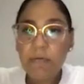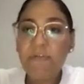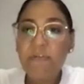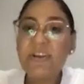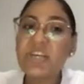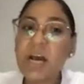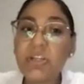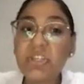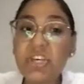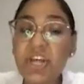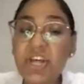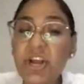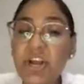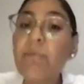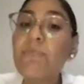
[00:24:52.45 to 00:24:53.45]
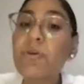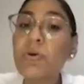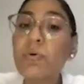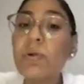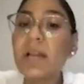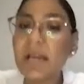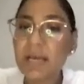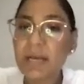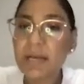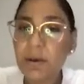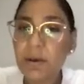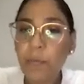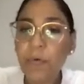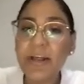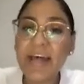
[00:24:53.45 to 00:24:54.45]
reaching out to their community
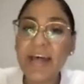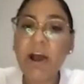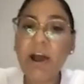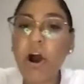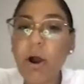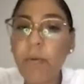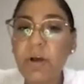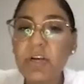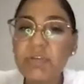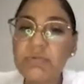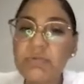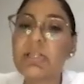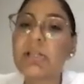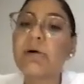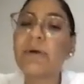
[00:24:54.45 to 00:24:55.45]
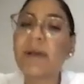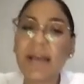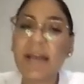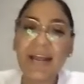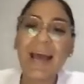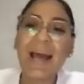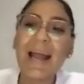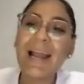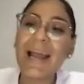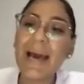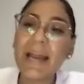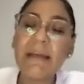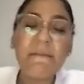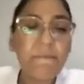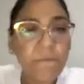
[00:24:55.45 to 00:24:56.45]
where that car wash was located and
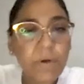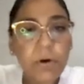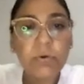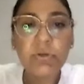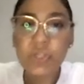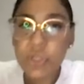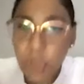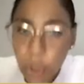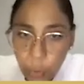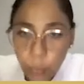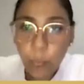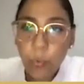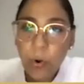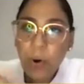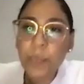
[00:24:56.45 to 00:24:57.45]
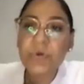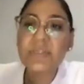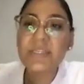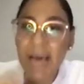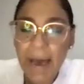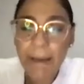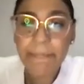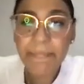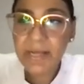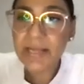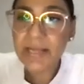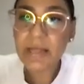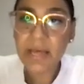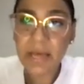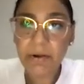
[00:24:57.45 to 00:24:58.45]
letting folks know what was
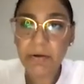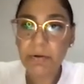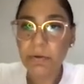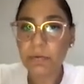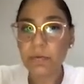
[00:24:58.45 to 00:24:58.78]
happening there,